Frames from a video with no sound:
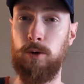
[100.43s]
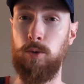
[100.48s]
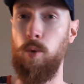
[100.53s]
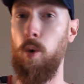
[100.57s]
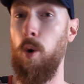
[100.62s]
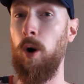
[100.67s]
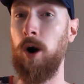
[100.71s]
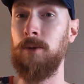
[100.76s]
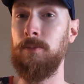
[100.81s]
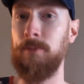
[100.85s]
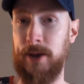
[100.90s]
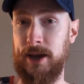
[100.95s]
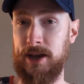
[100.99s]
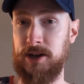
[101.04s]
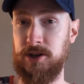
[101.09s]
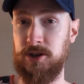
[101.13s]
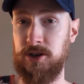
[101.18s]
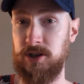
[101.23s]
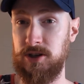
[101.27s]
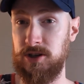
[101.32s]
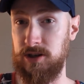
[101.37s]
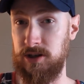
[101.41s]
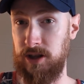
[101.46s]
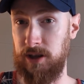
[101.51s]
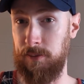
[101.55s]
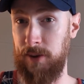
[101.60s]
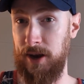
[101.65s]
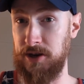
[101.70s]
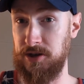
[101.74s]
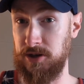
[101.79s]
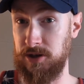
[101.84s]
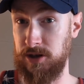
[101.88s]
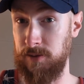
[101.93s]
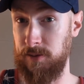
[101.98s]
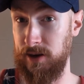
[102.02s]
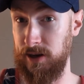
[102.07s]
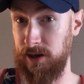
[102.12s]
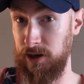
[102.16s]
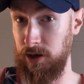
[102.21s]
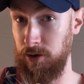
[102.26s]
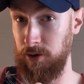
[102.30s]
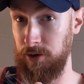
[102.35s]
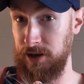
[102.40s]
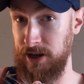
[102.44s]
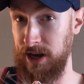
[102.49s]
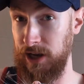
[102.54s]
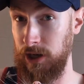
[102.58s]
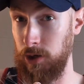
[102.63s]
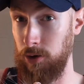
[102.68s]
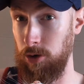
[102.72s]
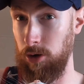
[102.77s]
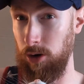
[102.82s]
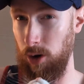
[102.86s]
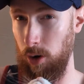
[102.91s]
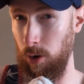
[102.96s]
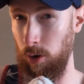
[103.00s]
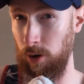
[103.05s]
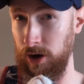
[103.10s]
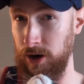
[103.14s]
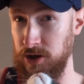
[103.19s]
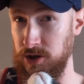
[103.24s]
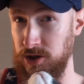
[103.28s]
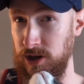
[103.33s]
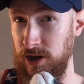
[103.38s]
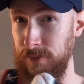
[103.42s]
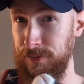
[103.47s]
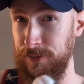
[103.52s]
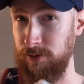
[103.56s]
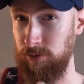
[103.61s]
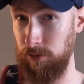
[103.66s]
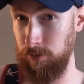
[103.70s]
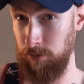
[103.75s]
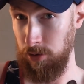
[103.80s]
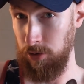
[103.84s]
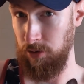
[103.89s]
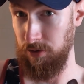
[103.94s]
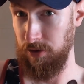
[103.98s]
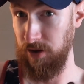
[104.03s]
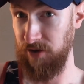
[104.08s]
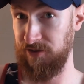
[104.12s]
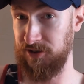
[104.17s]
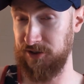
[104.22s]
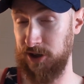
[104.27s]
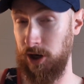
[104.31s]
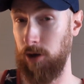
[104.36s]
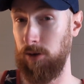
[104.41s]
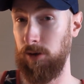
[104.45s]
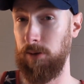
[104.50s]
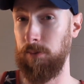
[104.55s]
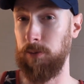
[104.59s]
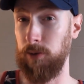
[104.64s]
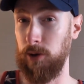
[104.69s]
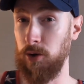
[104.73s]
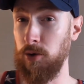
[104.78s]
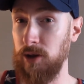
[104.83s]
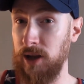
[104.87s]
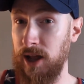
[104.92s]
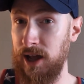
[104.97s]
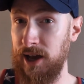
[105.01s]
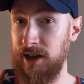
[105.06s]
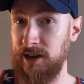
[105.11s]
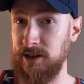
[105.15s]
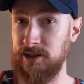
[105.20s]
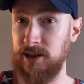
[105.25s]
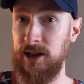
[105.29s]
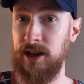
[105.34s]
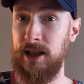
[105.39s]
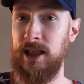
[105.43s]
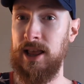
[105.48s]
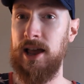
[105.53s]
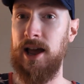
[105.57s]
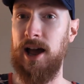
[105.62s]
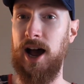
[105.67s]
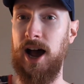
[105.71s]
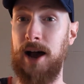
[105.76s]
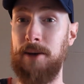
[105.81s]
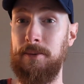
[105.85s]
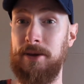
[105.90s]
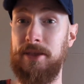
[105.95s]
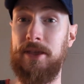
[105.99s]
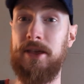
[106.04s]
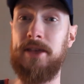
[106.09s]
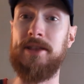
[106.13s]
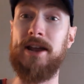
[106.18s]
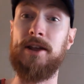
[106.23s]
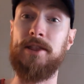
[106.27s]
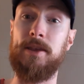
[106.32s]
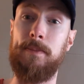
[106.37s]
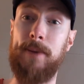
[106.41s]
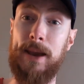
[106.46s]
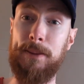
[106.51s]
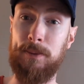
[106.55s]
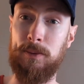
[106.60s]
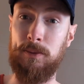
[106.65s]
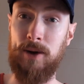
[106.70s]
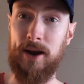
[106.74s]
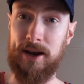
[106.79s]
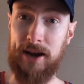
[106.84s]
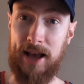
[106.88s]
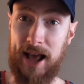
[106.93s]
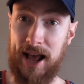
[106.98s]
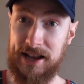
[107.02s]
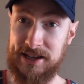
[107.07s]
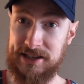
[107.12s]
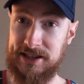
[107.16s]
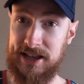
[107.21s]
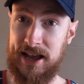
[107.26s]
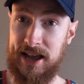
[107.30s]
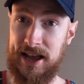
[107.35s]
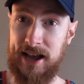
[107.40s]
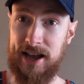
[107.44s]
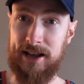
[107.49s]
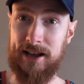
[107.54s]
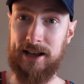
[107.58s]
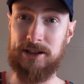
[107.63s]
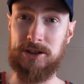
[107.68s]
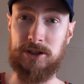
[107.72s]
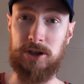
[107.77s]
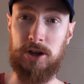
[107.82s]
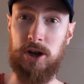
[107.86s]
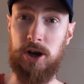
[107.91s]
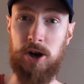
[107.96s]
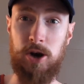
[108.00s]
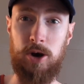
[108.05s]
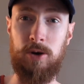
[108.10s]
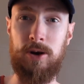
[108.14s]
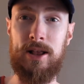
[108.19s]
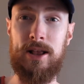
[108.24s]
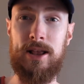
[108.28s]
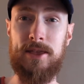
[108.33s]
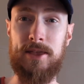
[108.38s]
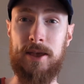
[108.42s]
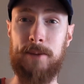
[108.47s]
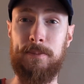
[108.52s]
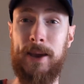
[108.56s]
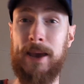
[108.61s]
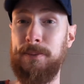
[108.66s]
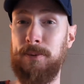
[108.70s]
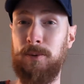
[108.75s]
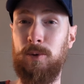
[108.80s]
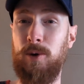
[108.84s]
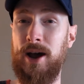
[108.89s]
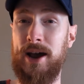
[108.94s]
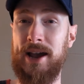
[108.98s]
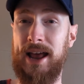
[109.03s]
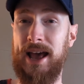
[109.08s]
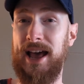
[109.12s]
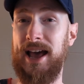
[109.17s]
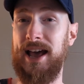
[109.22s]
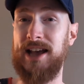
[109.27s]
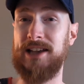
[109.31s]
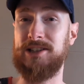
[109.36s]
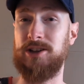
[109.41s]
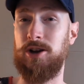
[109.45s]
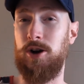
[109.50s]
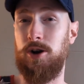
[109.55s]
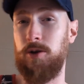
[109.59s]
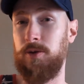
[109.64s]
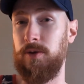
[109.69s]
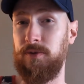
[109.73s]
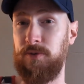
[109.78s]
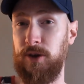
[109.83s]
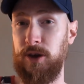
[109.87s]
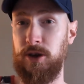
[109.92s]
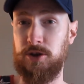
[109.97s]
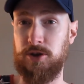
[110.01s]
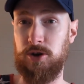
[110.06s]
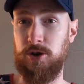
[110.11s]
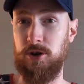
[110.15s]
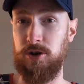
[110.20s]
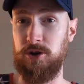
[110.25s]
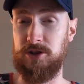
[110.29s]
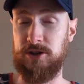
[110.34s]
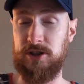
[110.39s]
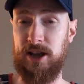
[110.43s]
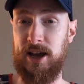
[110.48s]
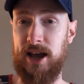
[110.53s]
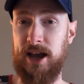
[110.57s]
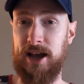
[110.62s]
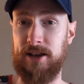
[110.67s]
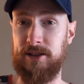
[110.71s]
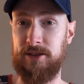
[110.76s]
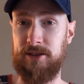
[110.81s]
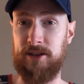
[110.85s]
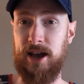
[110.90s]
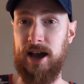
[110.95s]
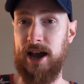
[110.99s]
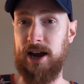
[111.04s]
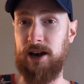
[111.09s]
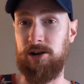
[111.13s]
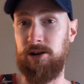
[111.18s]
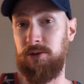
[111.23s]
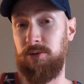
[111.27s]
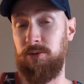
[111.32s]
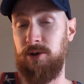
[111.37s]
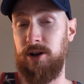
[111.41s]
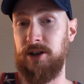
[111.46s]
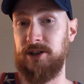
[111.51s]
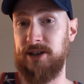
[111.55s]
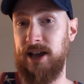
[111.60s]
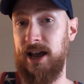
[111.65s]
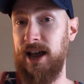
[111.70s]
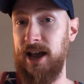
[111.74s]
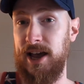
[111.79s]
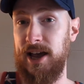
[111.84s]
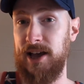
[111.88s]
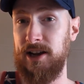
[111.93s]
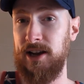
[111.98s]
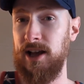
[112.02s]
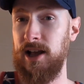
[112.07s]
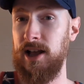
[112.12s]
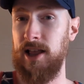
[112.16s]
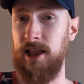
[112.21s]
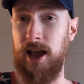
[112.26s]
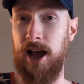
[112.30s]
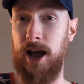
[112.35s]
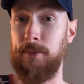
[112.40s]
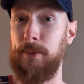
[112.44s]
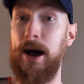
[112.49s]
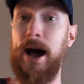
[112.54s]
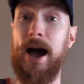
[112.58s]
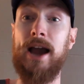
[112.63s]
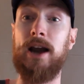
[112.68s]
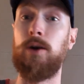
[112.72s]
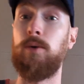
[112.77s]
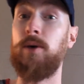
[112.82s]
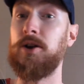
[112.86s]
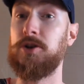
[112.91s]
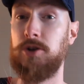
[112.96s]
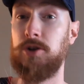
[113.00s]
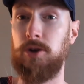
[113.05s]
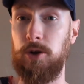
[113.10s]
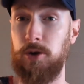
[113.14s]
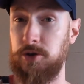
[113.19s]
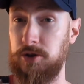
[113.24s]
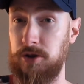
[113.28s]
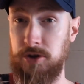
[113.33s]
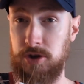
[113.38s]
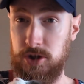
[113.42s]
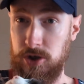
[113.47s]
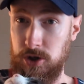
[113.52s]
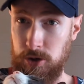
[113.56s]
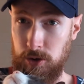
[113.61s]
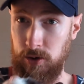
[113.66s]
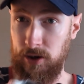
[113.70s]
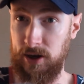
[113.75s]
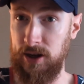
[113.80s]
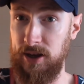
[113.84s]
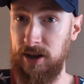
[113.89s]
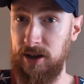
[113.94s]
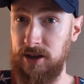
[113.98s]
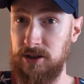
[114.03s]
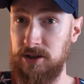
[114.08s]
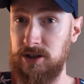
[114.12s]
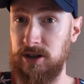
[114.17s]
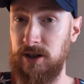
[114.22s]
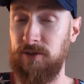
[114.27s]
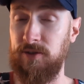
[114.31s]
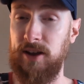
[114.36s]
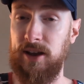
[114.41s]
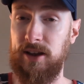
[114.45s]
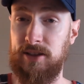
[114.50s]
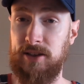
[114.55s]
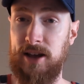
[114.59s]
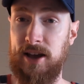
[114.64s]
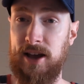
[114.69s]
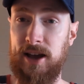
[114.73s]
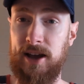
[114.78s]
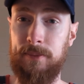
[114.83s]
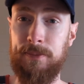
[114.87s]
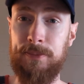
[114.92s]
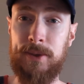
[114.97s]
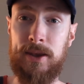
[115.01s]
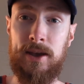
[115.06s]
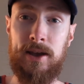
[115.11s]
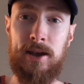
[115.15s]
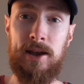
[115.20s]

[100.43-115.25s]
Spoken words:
warm pages. The pages could be a little yellow or orange. Remove the solid blue light. And then now the Paperwhite has that, and so the Paperwhite has all the features that the higher end ones had, higher resolution screens, stuff like that.